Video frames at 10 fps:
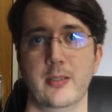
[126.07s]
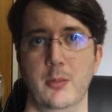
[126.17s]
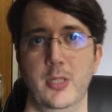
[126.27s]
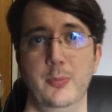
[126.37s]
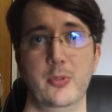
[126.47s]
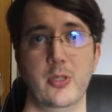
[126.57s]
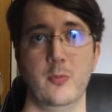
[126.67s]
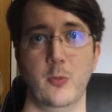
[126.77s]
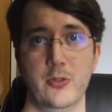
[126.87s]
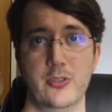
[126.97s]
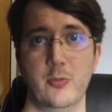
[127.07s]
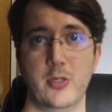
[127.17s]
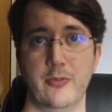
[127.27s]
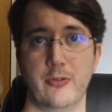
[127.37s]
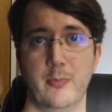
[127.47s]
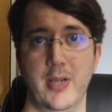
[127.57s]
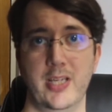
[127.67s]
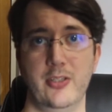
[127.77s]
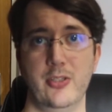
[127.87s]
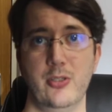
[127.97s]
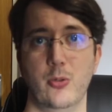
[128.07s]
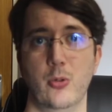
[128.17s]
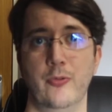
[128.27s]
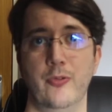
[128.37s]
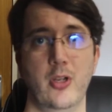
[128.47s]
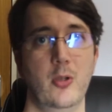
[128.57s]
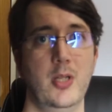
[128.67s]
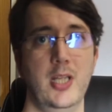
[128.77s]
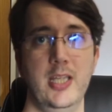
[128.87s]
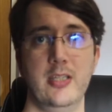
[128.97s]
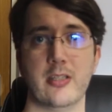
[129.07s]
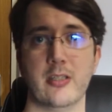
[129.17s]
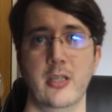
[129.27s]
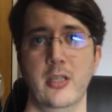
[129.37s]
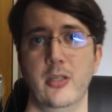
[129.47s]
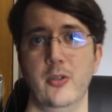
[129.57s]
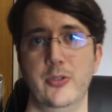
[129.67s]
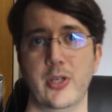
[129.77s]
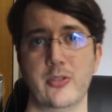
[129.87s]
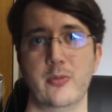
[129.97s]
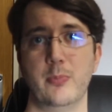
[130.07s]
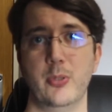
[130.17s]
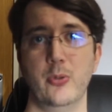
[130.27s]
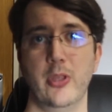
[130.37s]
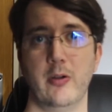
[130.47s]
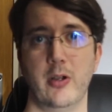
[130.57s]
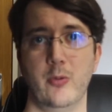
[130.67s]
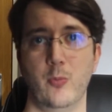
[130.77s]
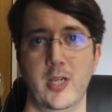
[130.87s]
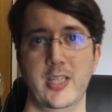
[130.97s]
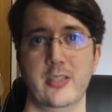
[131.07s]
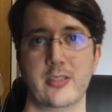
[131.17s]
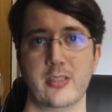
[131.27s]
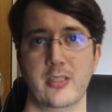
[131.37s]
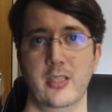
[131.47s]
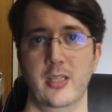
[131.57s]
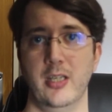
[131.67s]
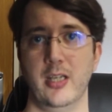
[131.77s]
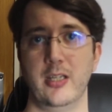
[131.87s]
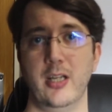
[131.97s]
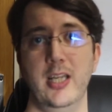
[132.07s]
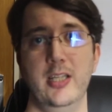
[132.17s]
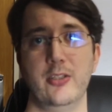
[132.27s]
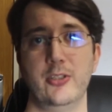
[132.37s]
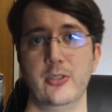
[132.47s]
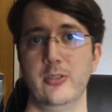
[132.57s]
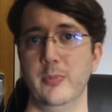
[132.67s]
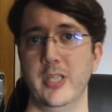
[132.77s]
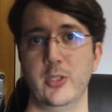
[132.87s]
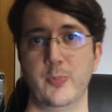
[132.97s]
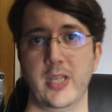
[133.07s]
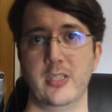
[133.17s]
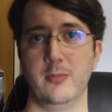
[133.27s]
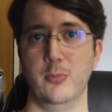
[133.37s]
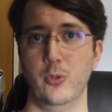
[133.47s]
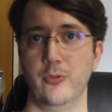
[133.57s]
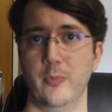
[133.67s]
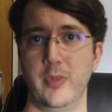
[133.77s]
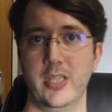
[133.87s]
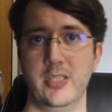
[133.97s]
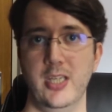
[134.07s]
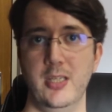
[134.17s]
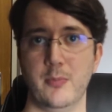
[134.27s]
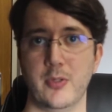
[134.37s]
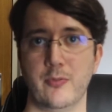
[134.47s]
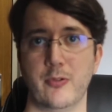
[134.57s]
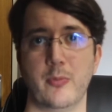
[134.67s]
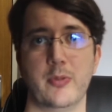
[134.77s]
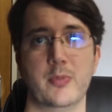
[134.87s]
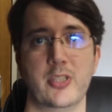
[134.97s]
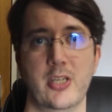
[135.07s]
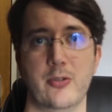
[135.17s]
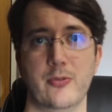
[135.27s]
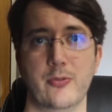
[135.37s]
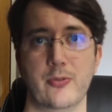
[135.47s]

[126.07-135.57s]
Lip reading: People don't want to work for a manager or follow a leader who doesn't pull their own weight, and a leader shouldn't be expecting more from their team than from themselves.